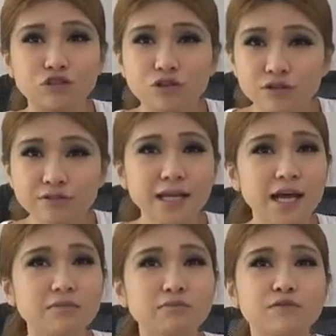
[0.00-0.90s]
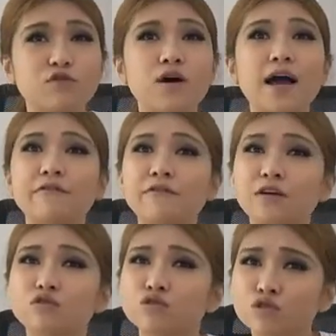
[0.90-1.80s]
turn down before I
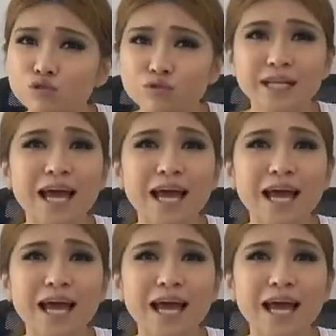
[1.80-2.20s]
found two